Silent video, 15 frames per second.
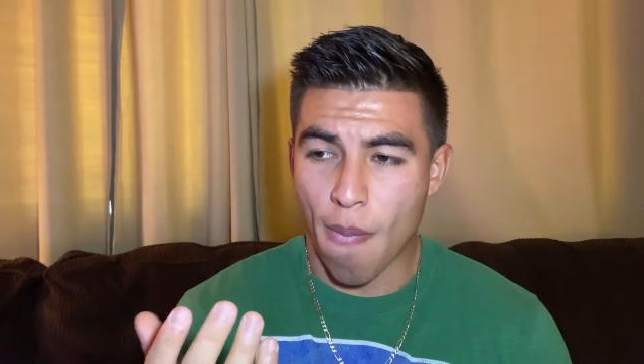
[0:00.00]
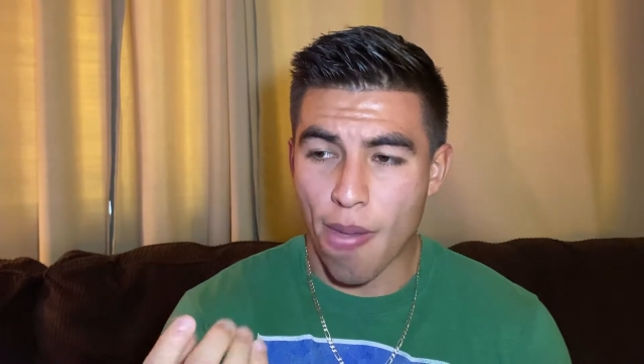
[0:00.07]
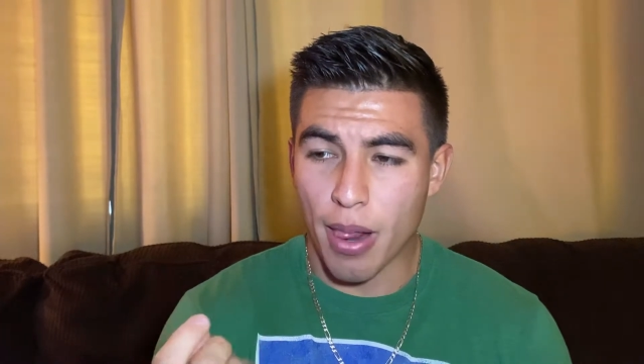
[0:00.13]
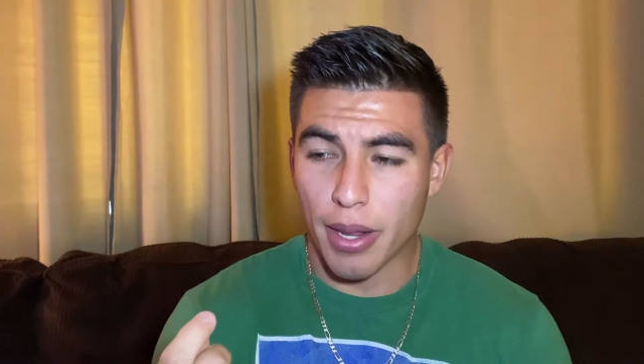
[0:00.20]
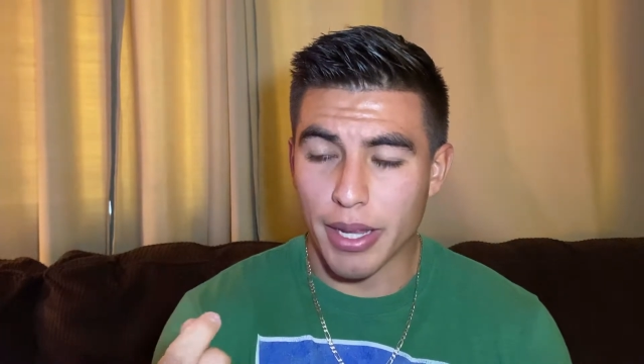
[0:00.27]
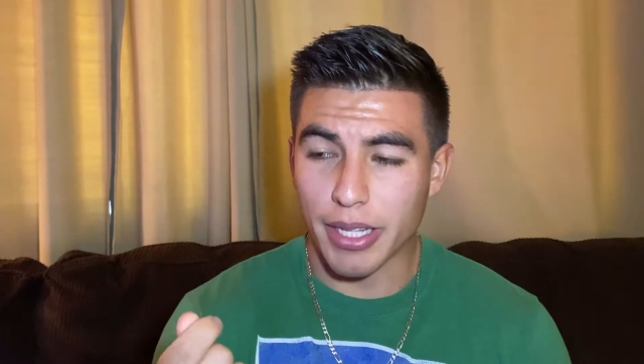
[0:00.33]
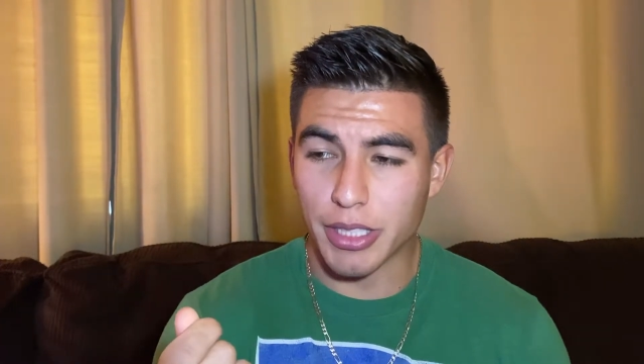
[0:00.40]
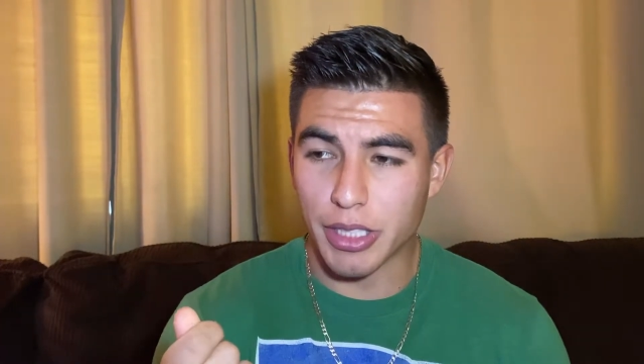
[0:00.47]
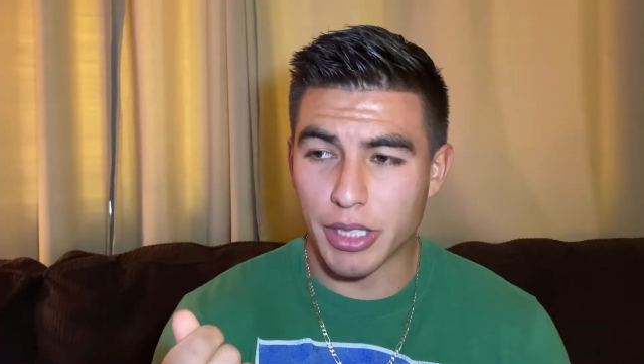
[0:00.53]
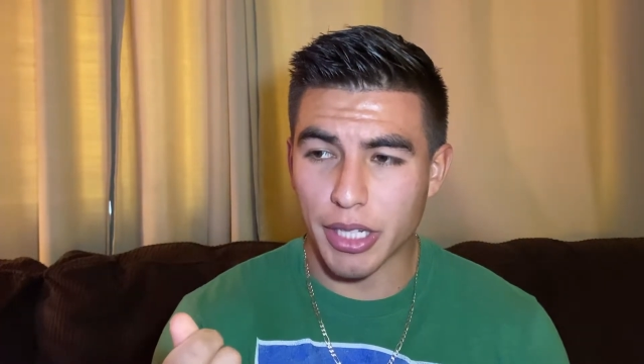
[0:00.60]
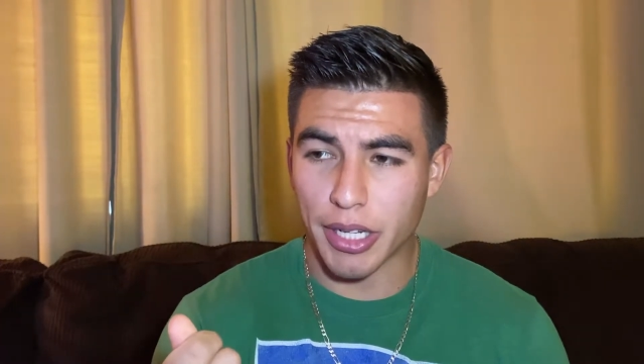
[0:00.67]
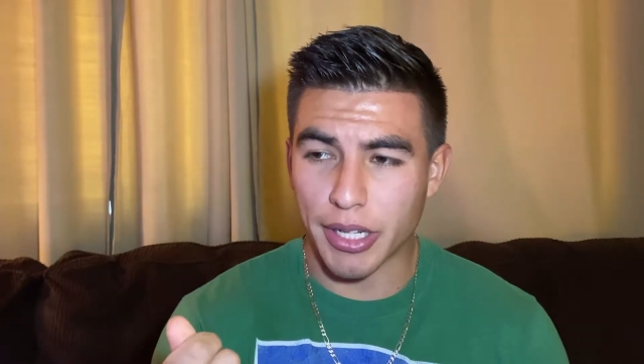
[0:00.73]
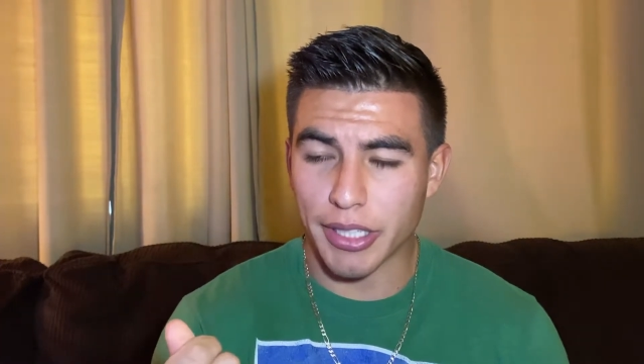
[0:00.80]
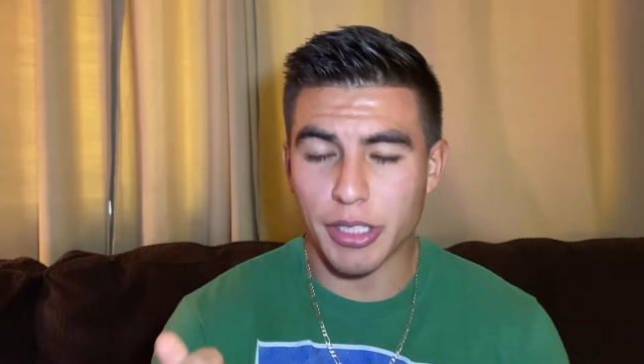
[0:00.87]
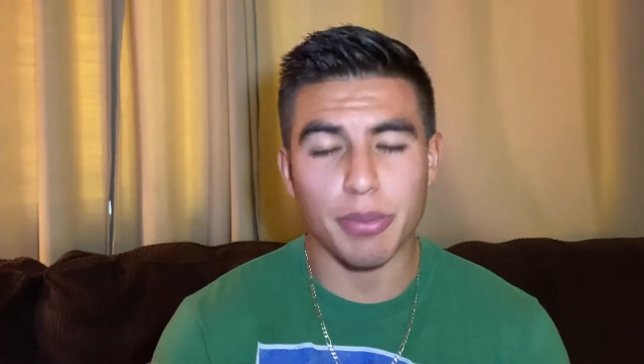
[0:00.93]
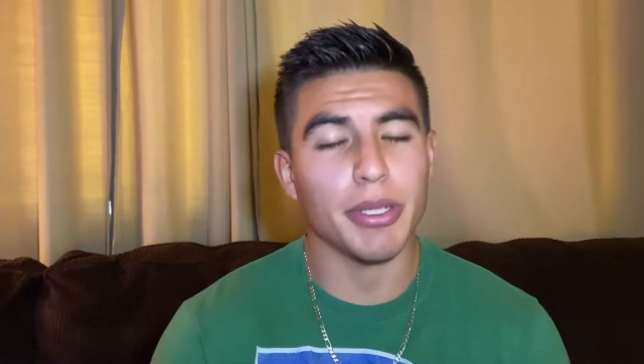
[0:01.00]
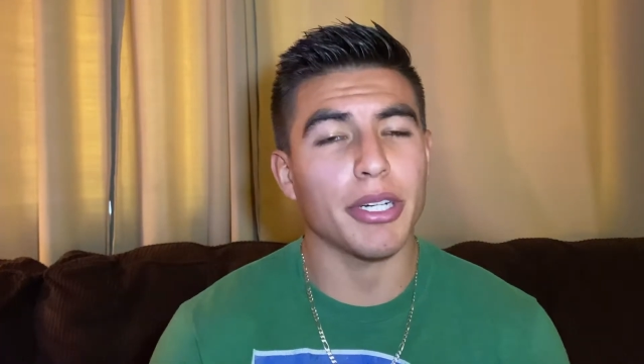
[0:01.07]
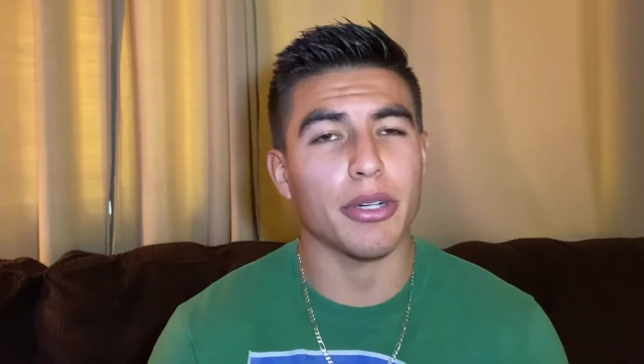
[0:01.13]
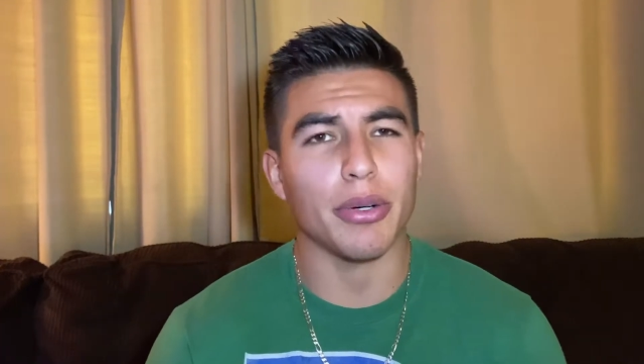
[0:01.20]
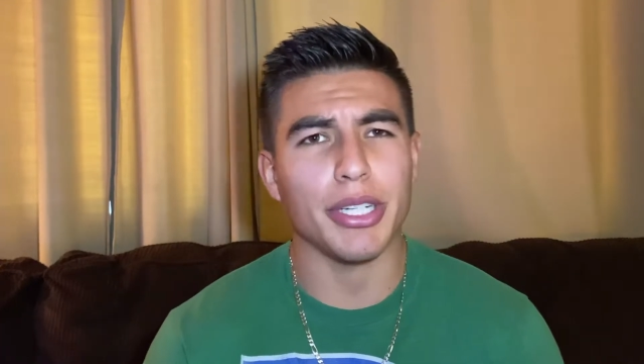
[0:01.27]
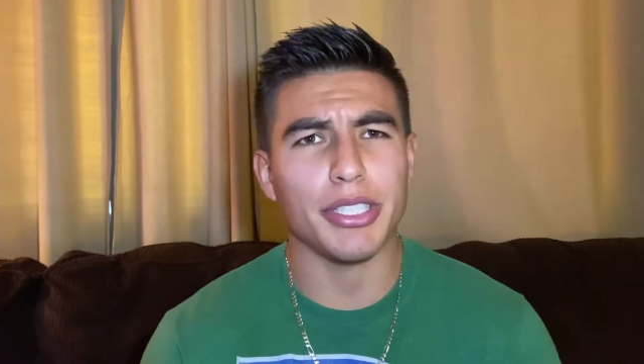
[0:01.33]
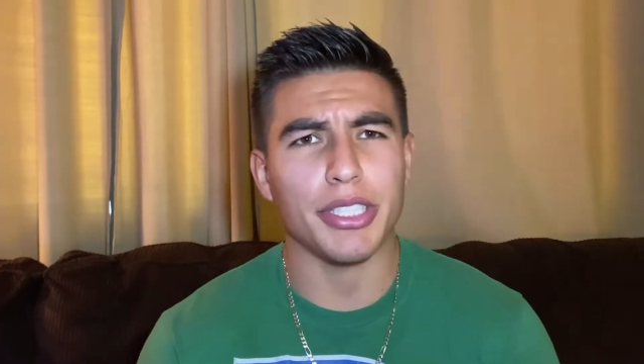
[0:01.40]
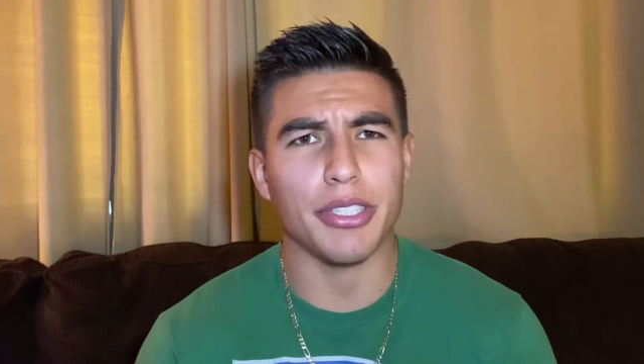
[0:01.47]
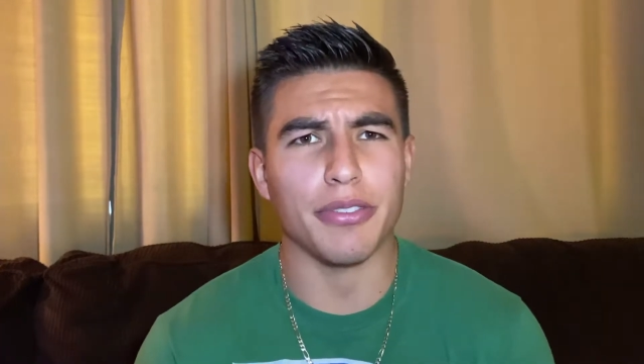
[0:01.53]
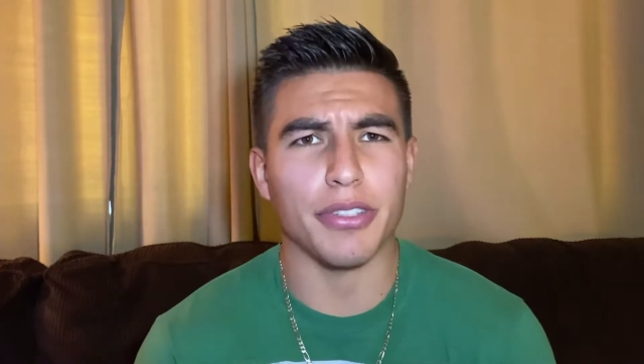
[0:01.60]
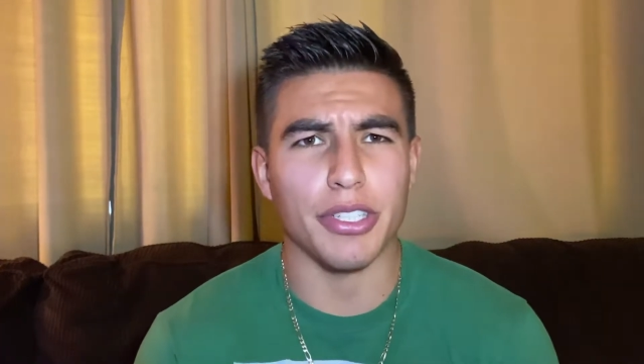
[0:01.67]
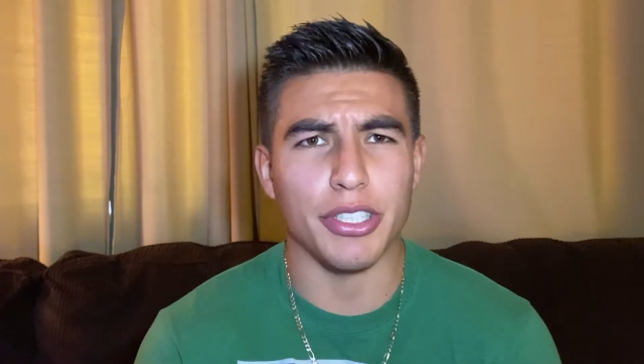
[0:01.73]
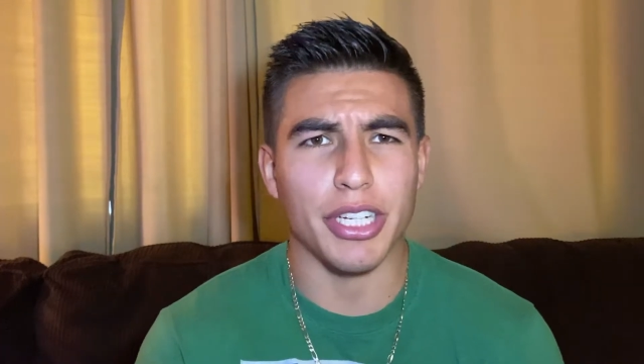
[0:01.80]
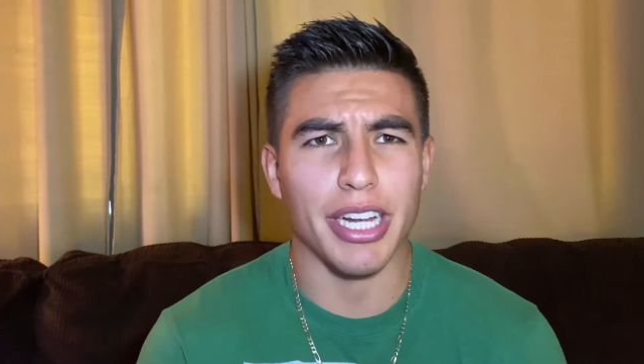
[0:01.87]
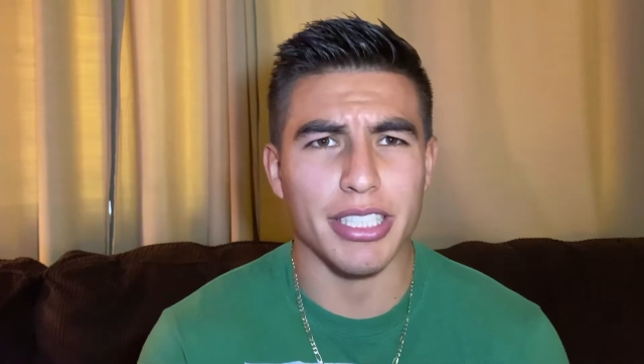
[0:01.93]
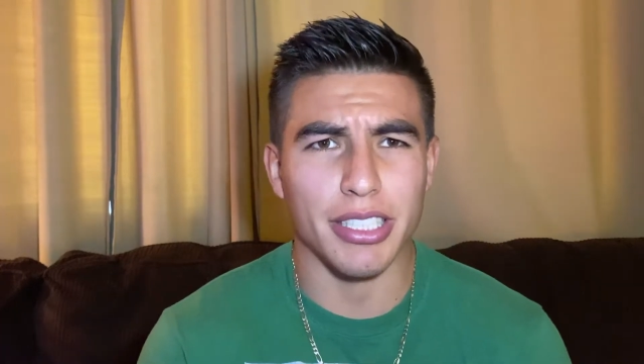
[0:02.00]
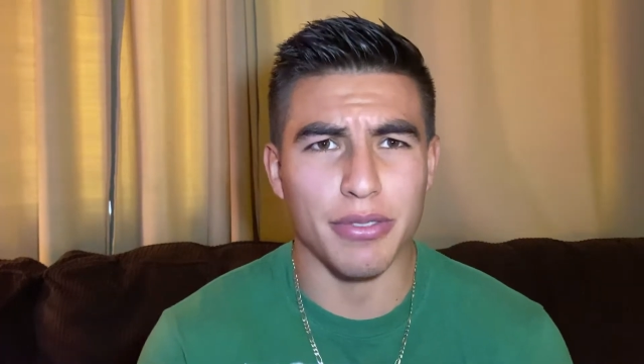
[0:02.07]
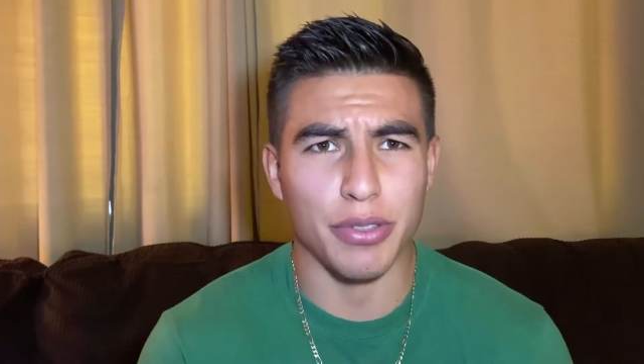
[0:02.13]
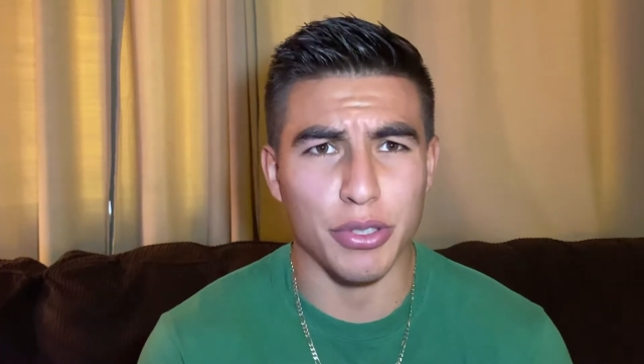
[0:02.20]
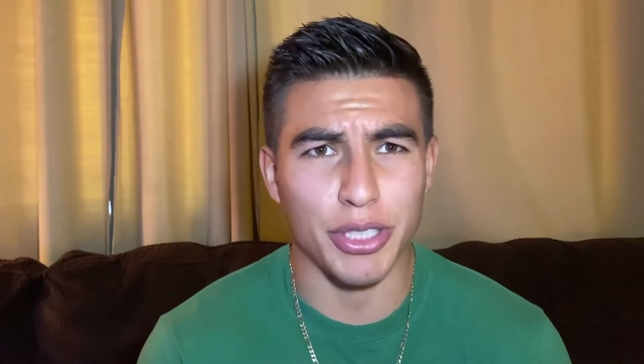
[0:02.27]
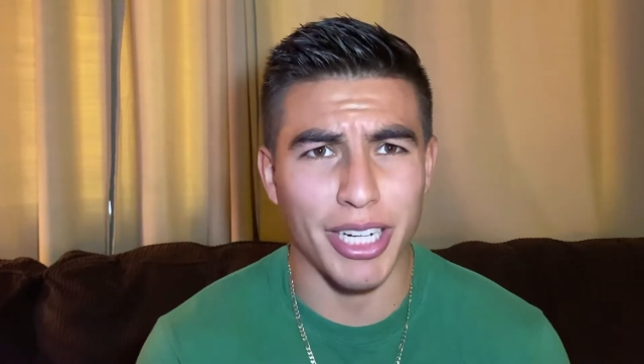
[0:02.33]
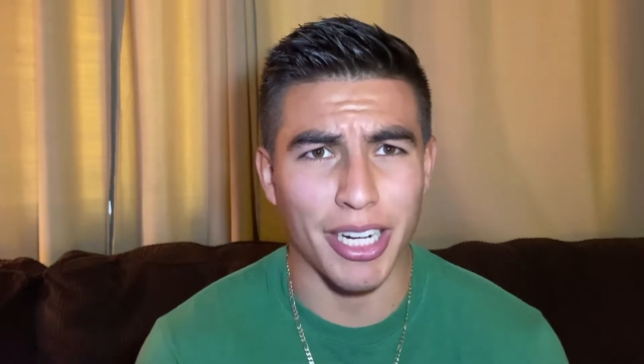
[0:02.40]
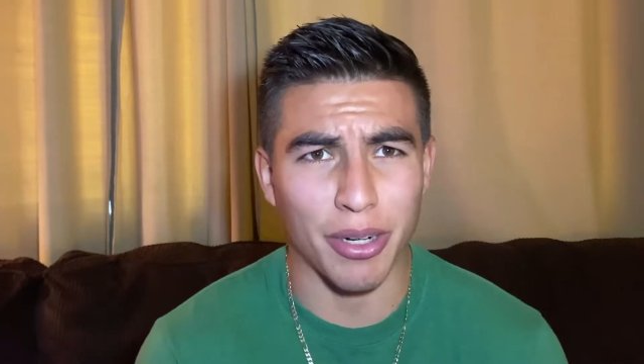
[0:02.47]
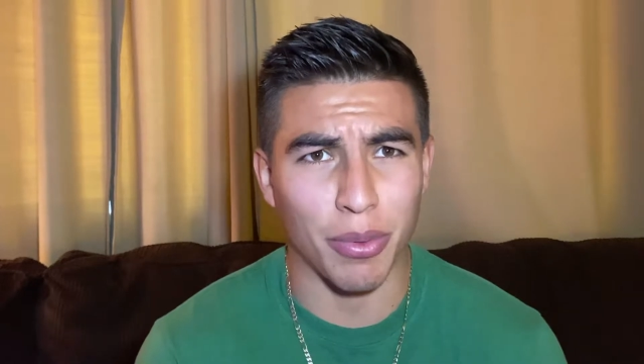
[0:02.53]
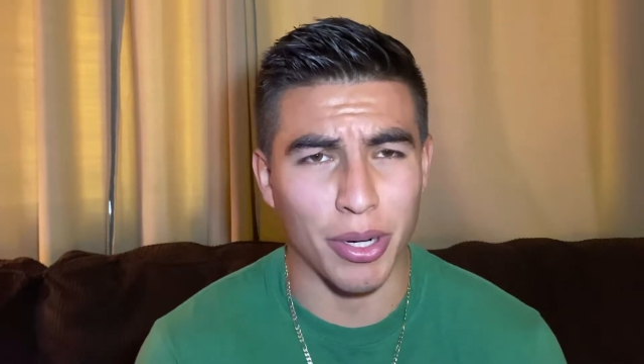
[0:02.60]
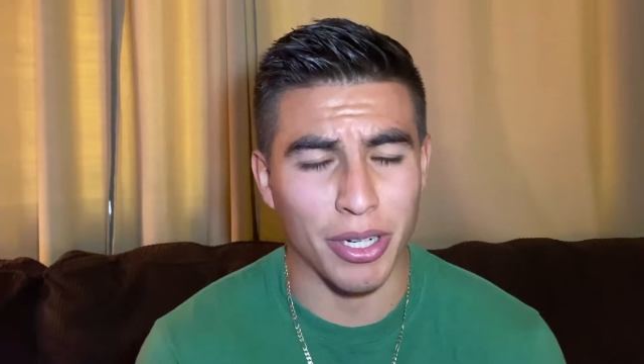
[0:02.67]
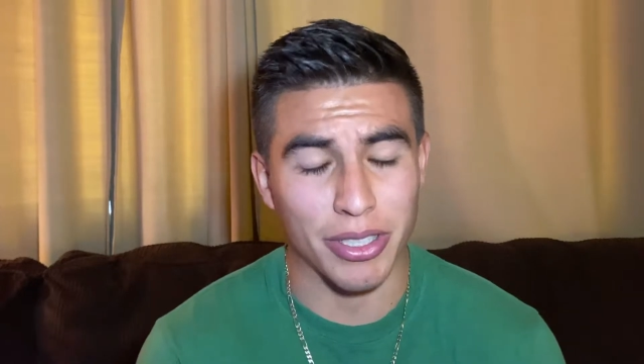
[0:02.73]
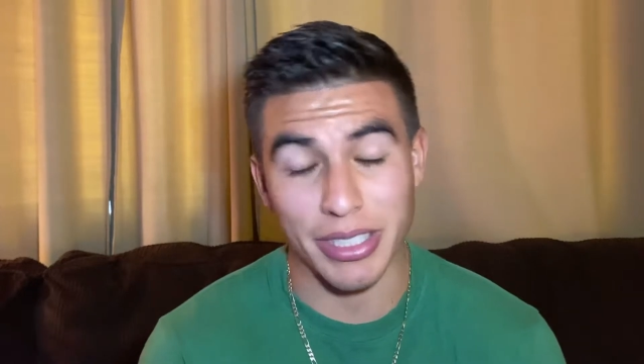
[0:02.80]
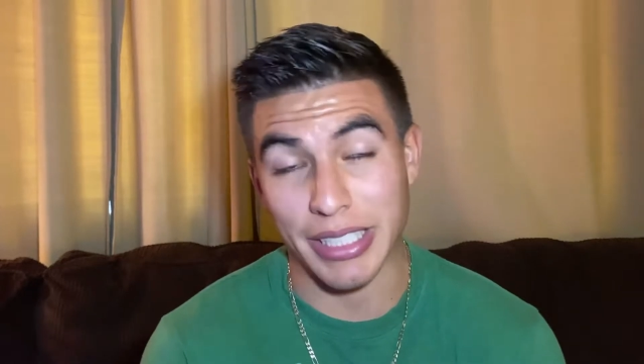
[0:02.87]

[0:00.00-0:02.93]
it's been a crazy year for the Jacksonville Jaguars.